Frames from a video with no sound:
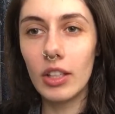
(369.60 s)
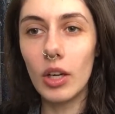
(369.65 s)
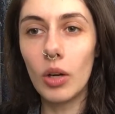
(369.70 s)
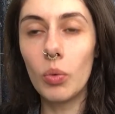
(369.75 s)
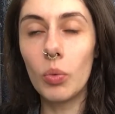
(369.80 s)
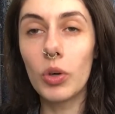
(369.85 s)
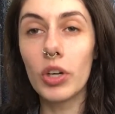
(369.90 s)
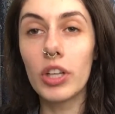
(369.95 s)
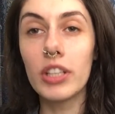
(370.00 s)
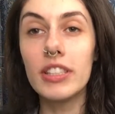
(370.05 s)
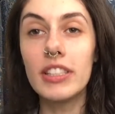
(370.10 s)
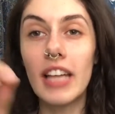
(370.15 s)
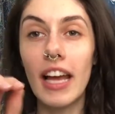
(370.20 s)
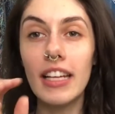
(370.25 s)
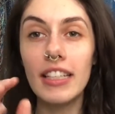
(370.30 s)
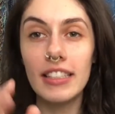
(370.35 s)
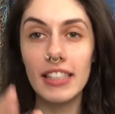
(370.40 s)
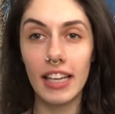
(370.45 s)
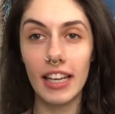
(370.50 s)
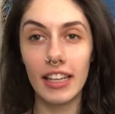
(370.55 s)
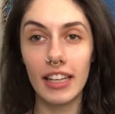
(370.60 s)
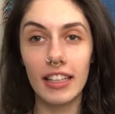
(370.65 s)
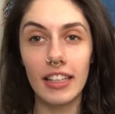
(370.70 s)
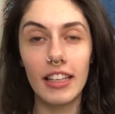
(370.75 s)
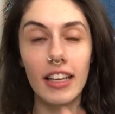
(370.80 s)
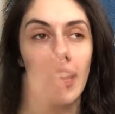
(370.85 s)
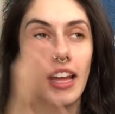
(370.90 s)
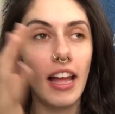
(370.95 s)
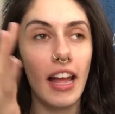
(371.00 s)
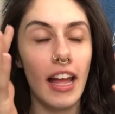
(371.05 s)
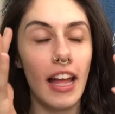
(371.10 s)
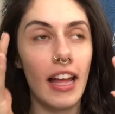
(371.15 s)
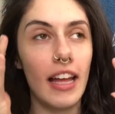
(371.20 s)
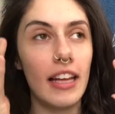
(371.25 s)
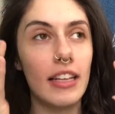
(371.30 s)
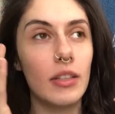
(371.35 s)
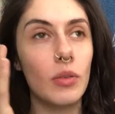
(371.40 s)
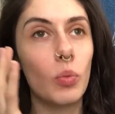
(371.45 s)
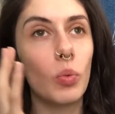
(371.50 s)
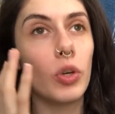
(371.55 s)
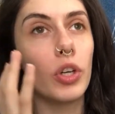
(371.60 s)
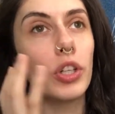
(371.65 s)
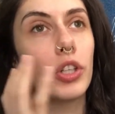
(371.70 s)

know, we're intending and we're